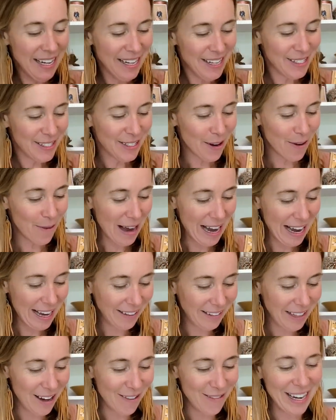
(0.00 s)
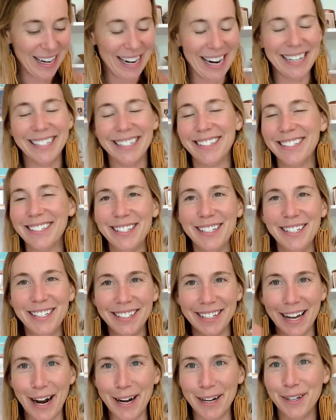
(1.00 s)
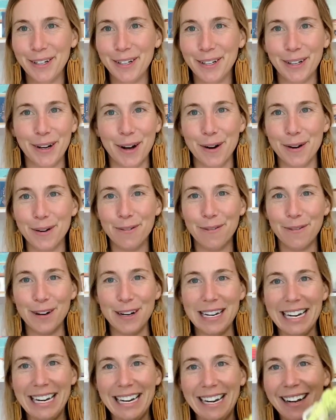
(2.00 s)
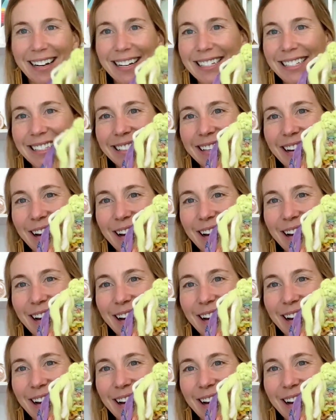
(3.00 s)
So I love it. I just decided to go for neons,